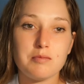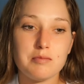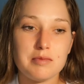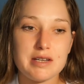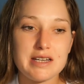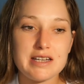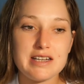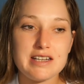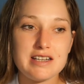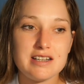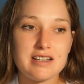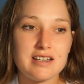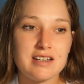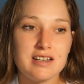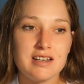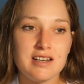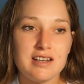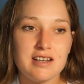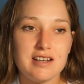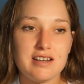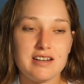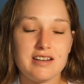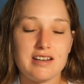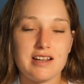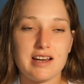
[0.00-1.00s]
mean
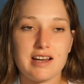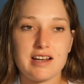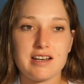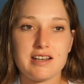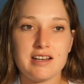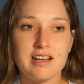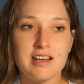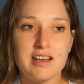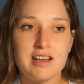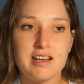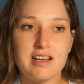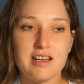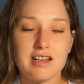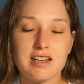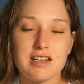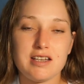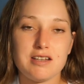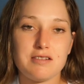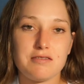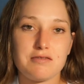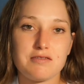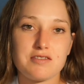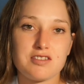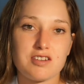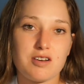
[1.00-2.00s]
that
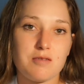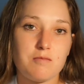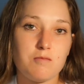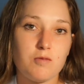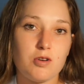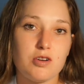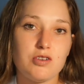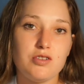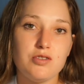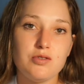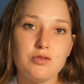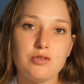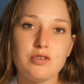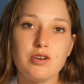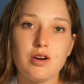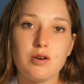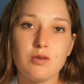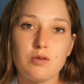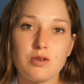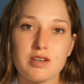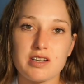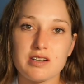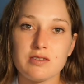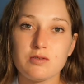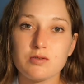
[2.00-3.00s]
if someone you know
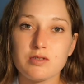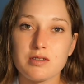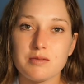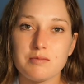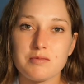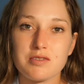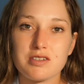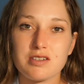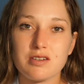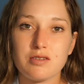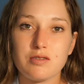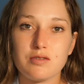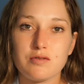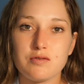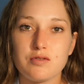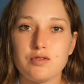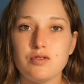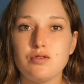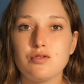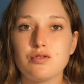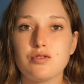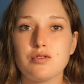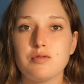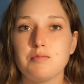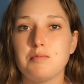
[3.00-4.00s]
killed themselves,
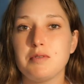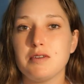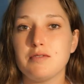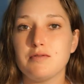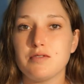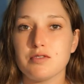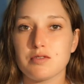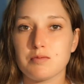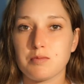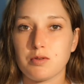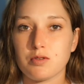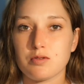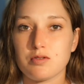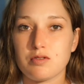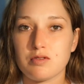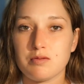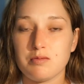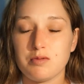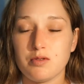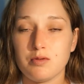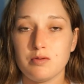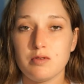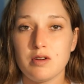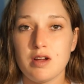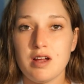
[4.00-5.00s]
you should be
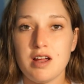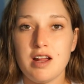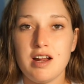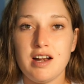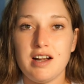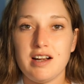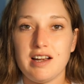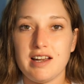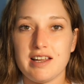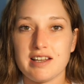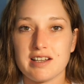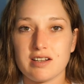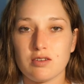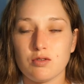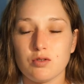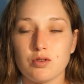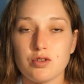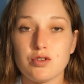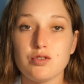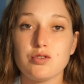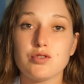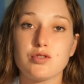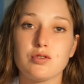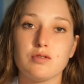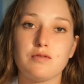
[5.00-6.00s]
responsible. Like, or
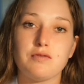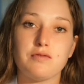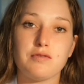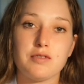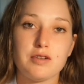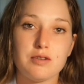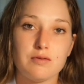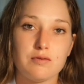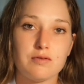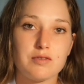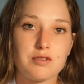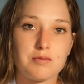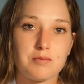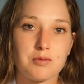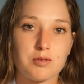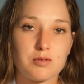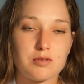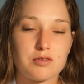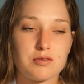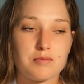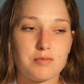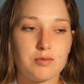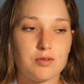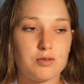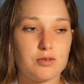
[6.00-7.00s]
you should feel
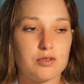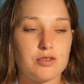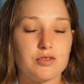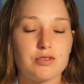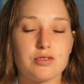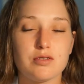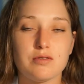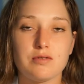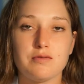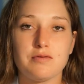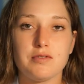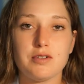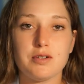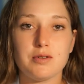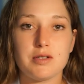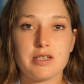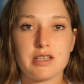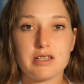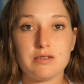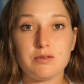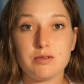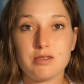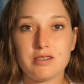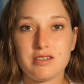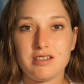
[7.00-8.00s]
responsible, you should feel
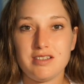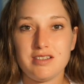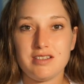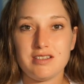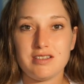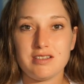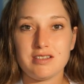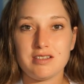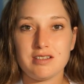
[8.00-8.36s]
guilty.